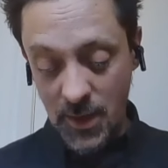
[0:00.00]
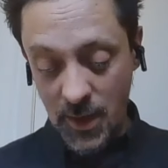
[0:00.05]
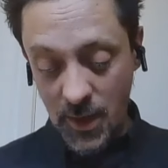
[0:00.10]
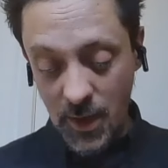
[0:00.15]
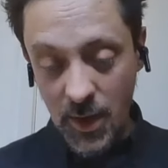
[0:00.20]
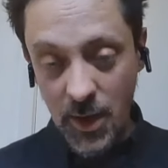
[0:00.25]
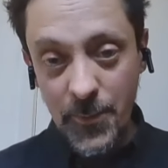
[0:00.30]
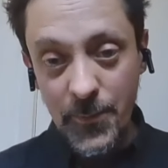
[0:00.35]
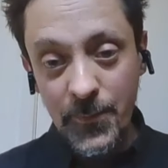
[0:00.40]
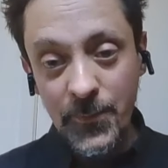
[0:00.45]

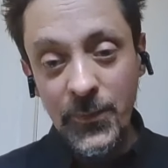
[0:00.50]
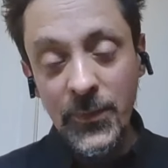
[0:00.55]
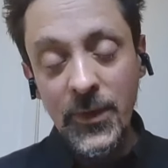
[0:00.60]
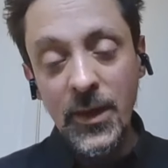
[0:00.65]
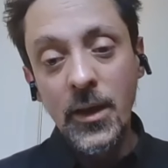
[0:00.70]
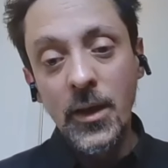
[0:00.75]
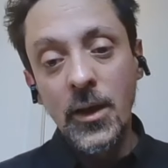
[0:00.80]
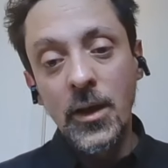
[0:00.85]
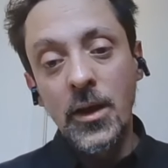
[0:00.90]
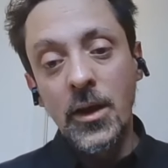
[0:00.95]

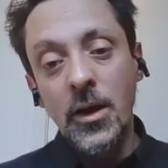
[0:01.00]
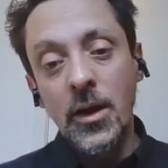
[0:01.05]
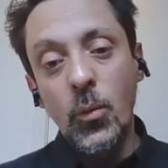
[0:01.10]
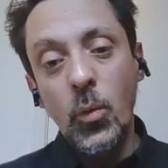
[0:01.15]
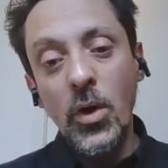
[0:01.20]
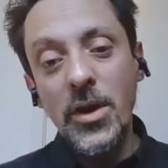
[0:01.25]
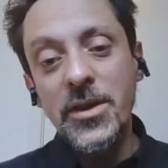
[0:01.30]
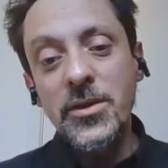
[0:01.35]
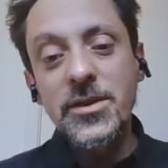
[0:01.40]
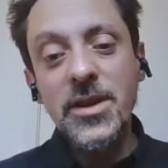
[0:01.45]

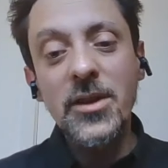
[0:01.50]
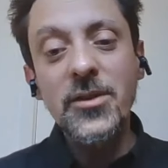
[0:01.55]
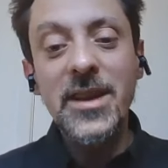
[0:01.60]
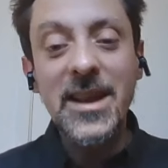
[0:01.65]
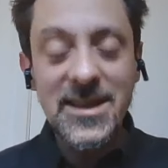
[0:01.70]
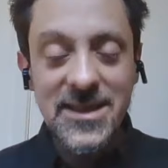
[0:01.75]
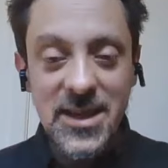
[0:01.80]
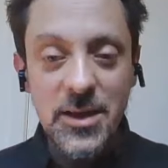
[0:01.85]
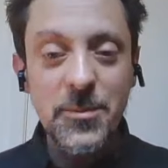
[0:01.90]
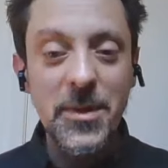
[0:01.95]
What you don't
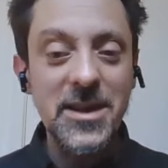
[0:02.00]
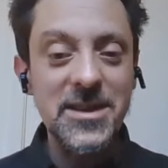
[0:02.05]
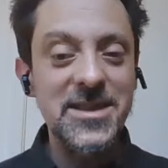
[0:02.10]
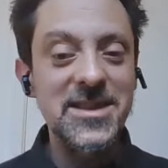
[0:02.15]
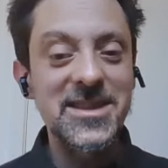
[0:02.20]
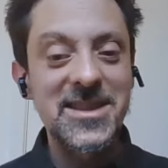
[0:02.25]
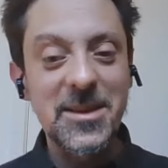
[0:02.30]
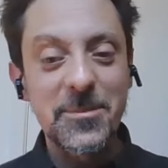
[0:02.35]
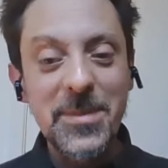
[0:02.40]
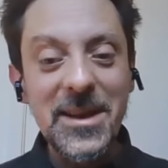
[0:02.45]
get so much
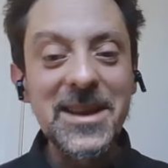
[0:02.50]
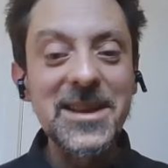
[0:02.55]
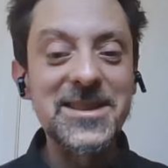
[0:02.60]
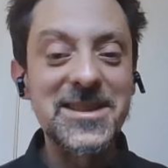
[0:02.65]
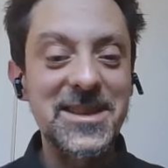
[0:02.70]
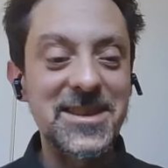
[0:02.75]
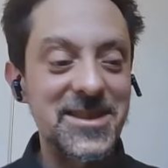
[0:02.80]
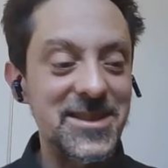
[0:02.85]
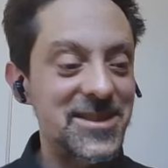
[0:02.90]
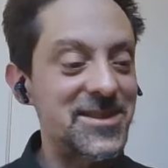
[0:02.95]
is the
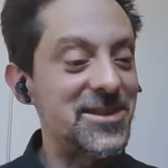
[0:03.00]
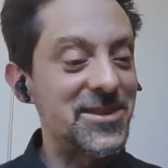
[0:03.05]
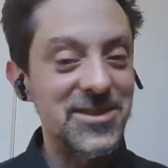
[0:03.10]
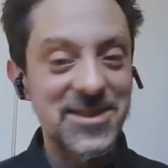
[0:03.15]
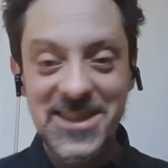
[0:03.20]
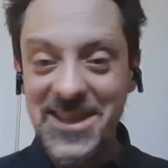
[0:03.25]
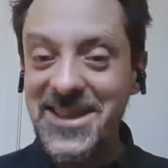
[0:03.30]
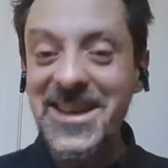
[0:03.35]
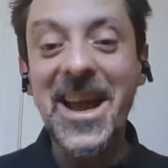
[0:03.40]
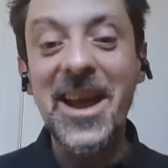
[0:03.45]
ability to sort of
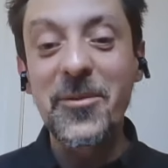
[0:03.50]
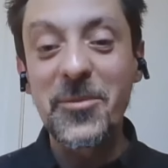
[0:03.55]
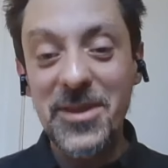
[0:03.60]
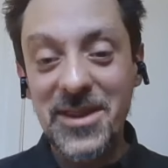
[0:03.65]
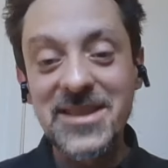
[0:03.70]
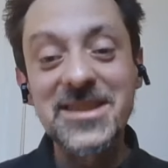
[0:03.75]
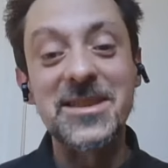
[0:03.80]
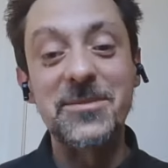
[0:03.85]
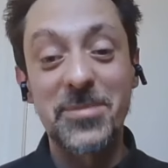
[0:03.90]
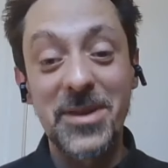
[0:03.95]
sit down with
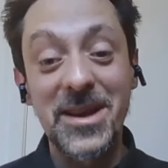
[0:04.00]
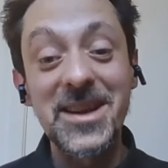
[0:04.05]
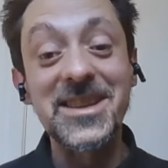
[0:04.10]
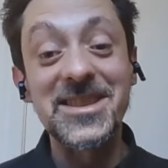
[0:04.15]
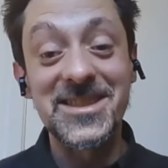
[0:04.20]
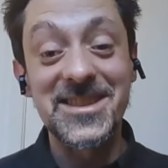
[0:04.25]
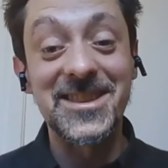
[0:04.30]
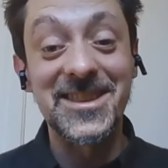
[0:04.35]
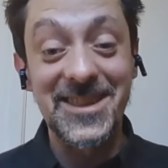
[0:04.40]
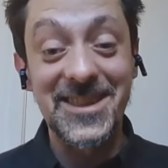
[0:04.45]
us in
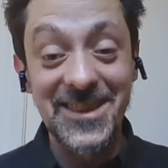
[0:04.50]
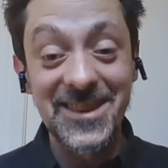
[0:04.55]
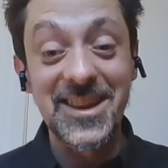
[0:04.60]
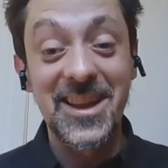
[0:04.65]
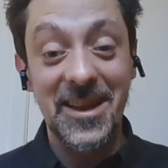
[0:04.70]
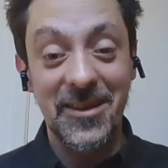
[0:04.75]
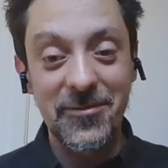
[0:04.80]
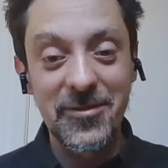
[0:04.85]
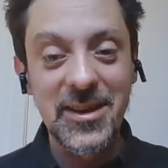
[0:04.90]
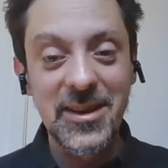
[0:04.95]
person and
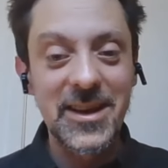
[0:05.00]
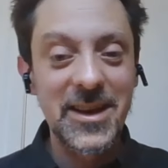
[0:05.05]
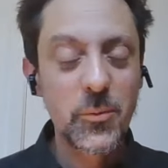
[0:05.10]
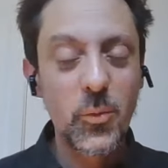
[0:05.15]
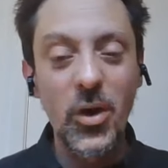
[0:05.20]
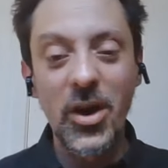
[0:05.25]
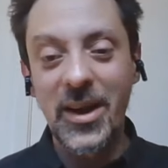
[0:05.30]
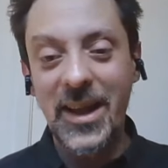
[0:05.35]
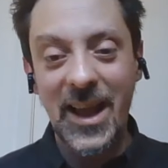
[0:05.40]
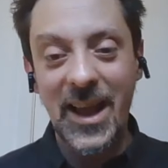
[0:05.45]
like really
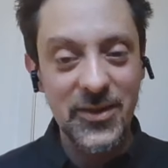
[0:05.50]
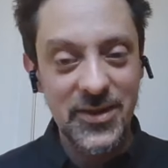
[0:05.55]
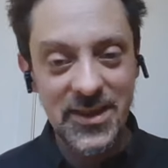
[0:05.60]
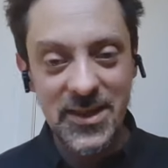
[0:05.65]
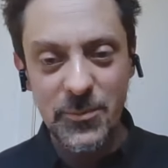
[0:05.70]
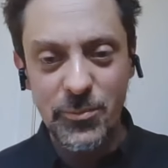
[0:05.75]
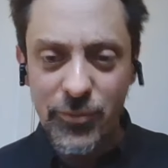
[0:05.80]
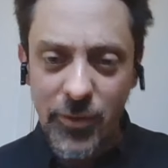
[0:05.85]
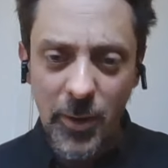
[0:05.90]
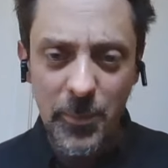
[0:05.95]
work out
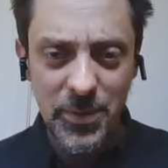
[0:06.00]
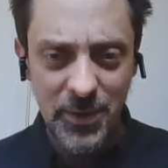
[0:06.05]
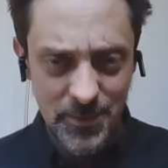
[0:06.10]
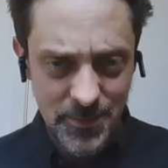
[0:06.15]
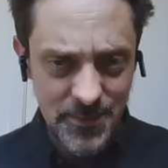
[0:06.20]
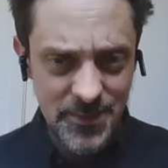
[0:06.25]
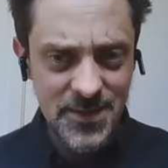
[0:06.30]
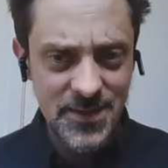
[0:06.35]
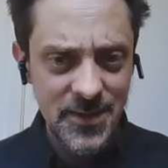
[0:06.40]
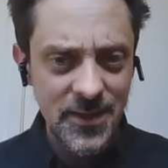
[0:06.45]
any
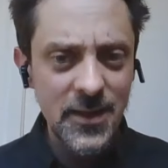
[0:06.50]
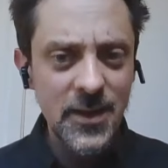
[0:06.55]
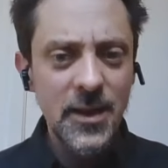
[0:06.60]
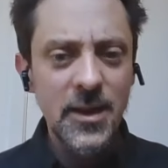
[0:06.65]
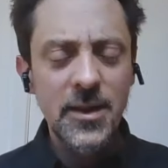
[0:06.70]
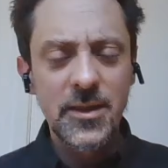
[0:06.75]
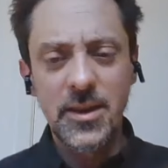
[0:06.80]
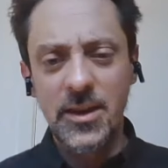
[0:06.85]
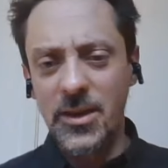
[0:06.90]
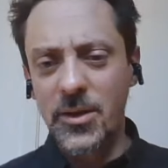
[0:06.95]
problems
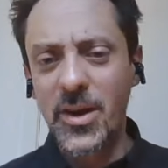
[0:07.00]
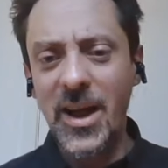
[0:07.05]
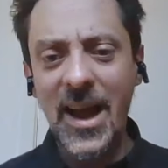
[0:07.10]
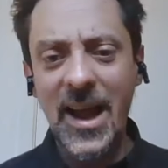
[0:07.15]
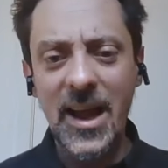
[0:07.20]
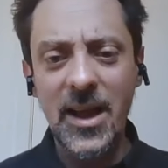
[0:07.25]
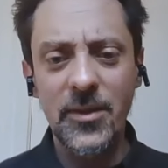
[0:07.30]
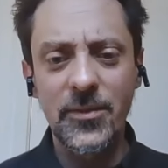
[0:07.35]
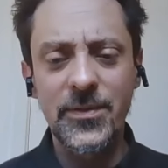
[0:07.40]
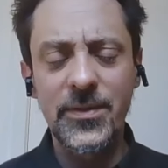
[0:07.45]
that you
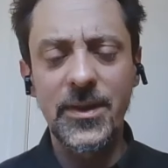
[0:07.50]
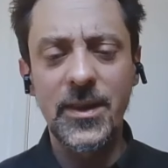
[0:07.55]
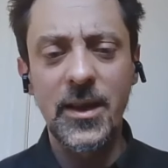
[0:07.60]
have.